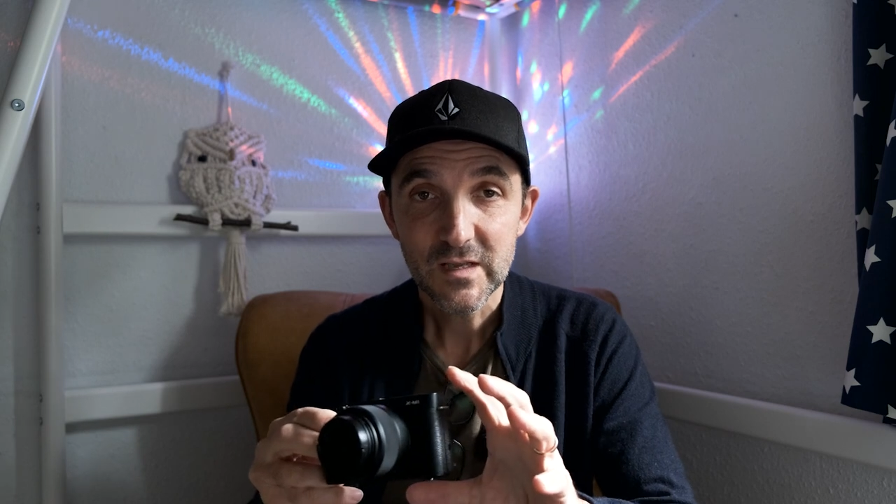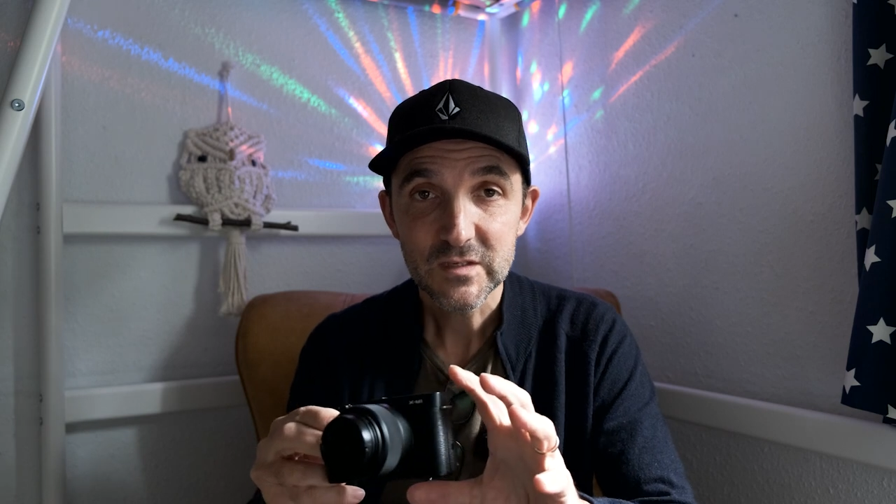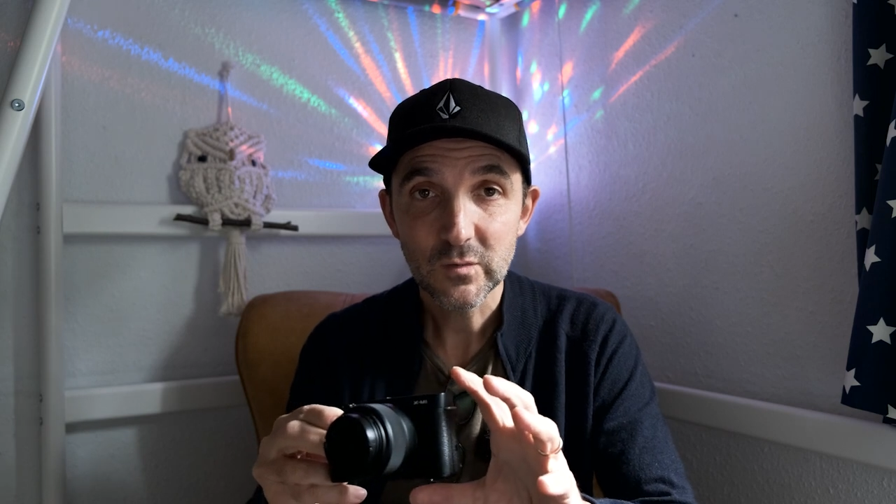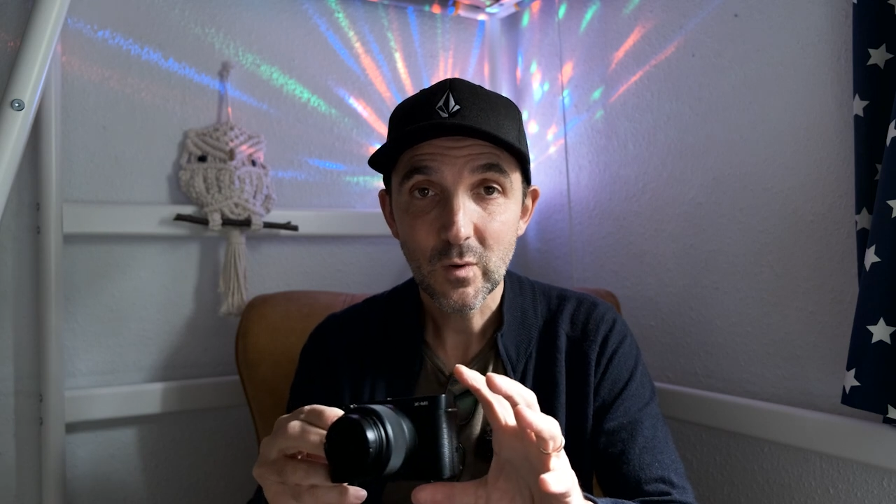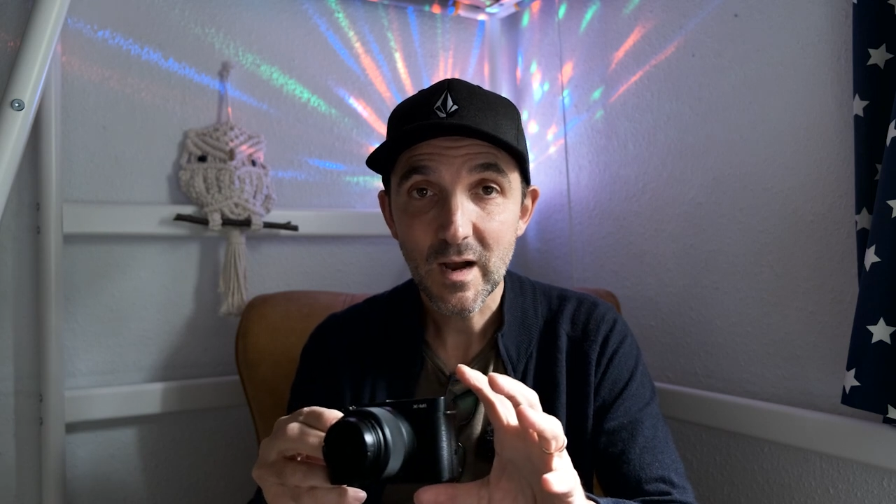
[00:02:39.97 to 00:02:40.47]

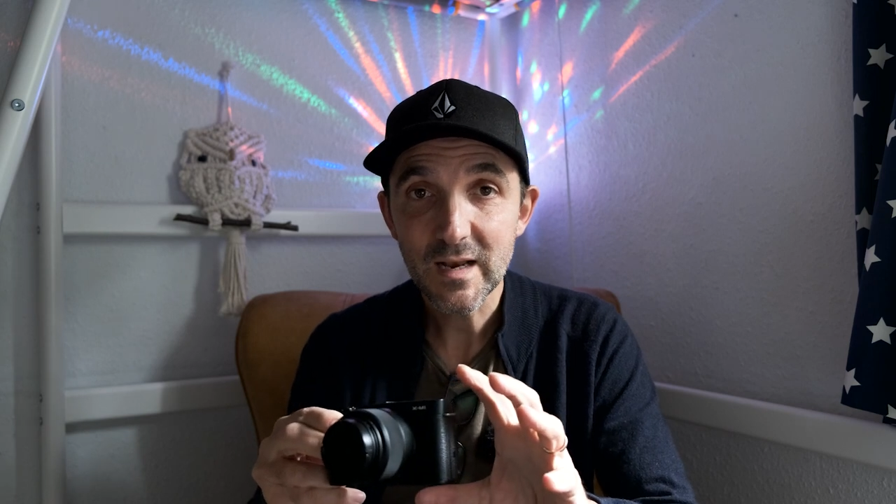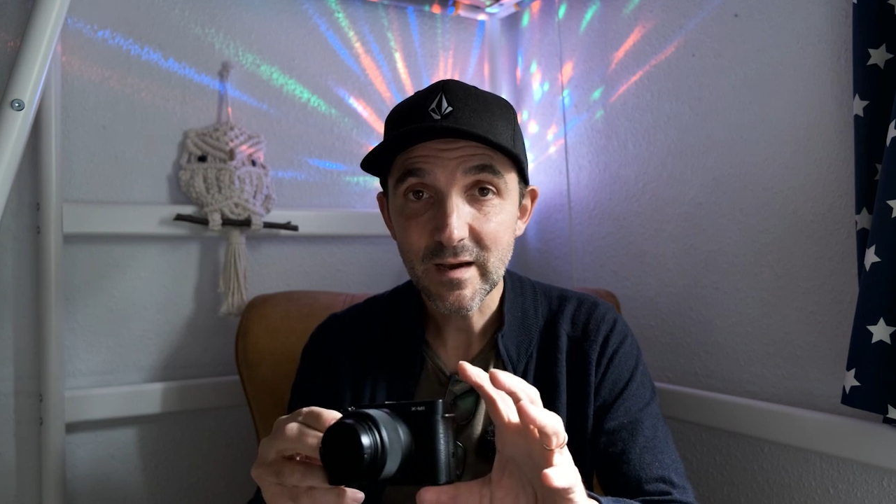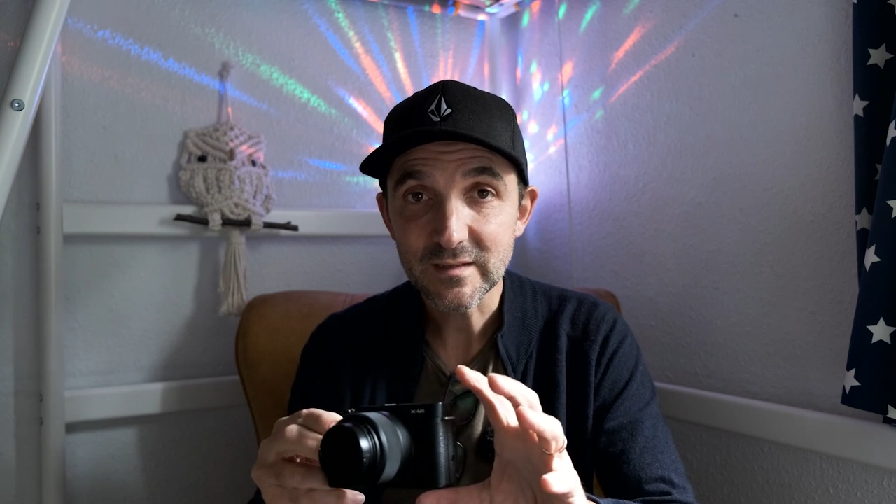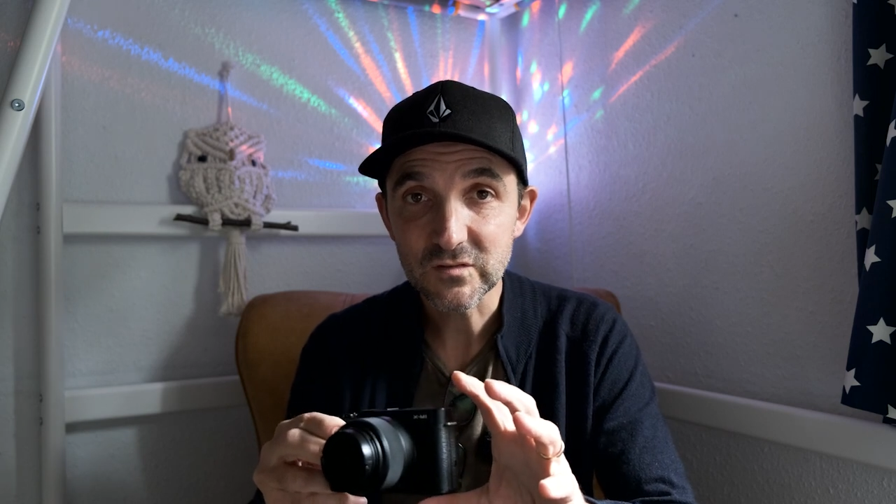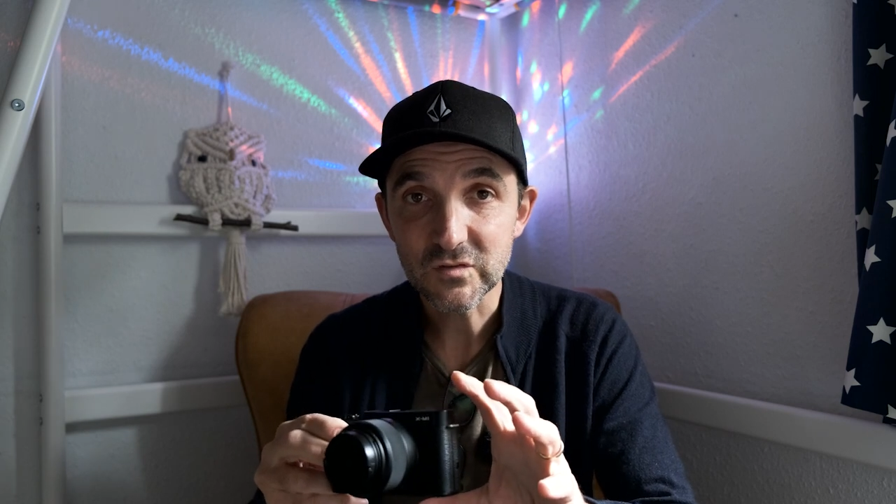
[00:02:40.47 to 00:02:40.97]
So what I
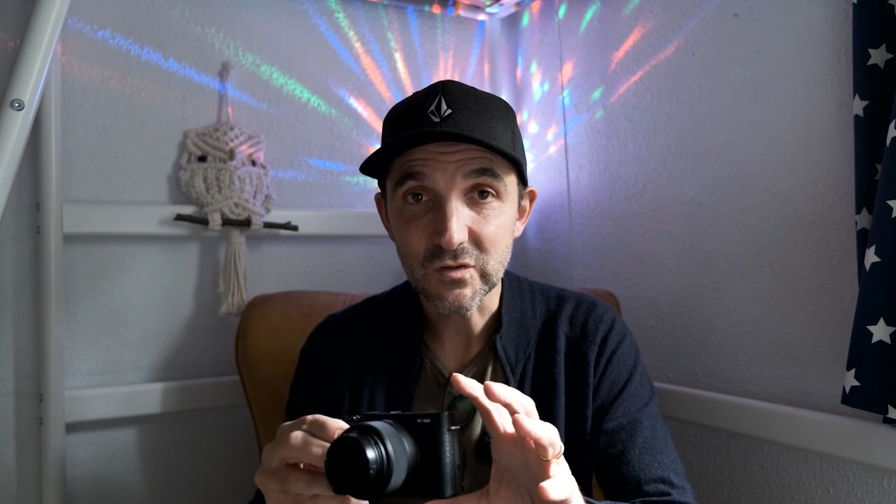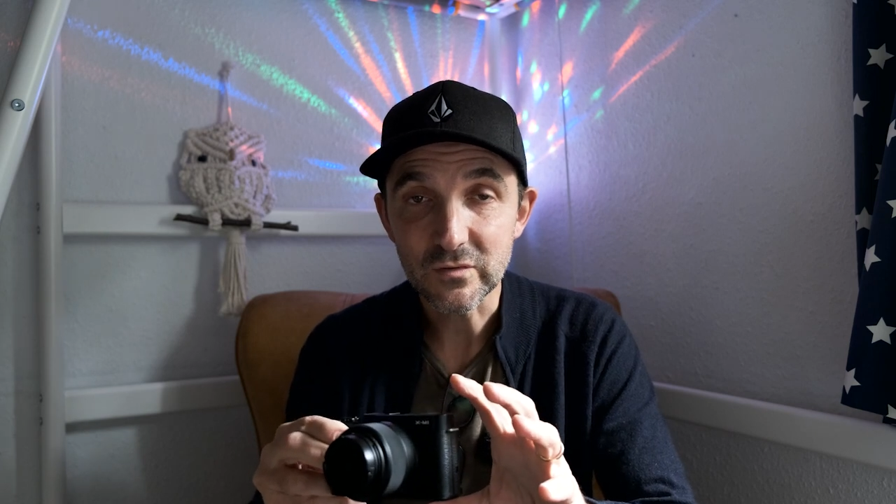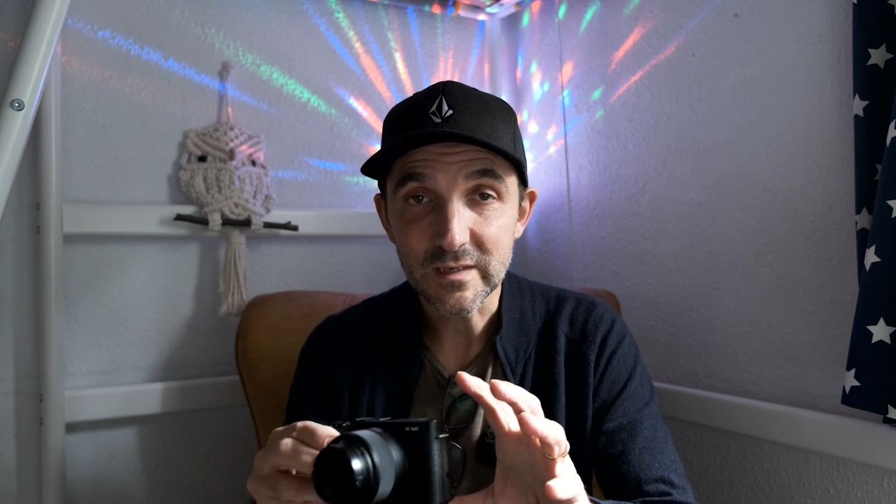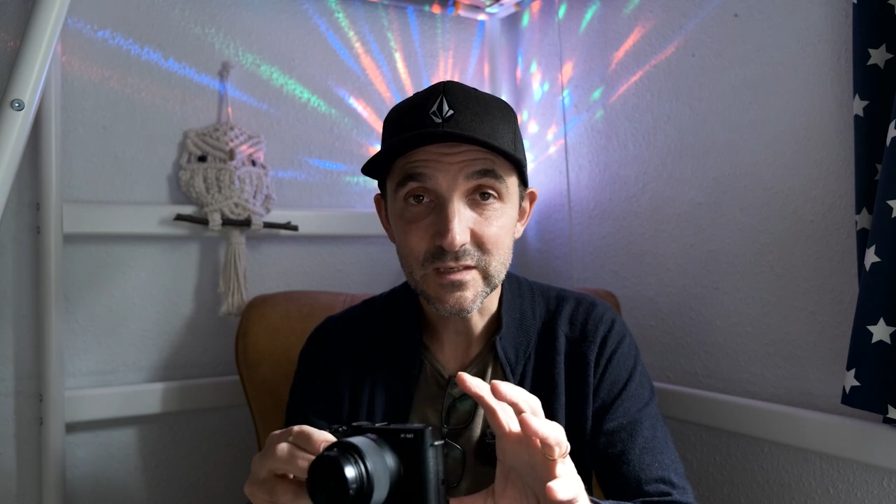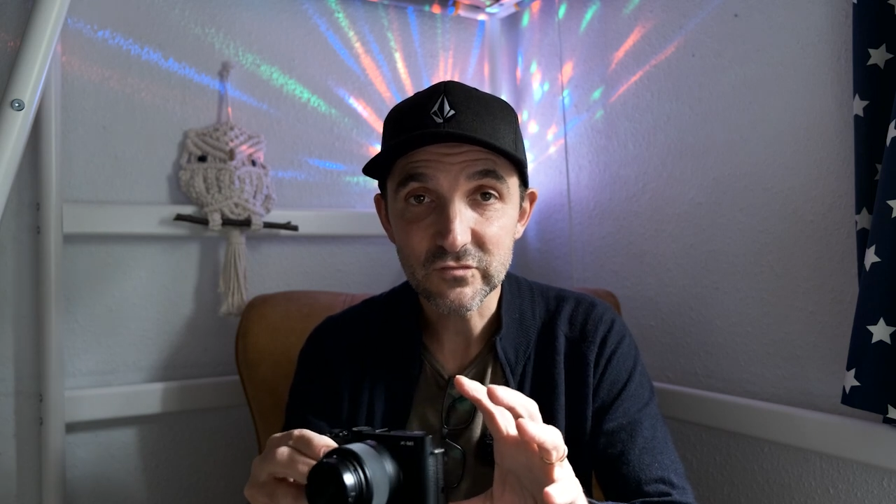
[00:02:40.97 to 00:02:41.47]
like to
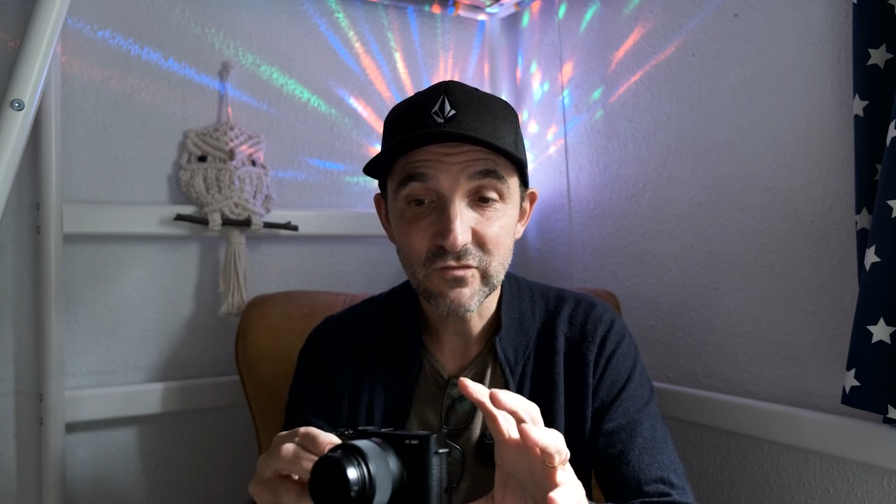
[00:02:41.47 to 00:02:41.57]
do is,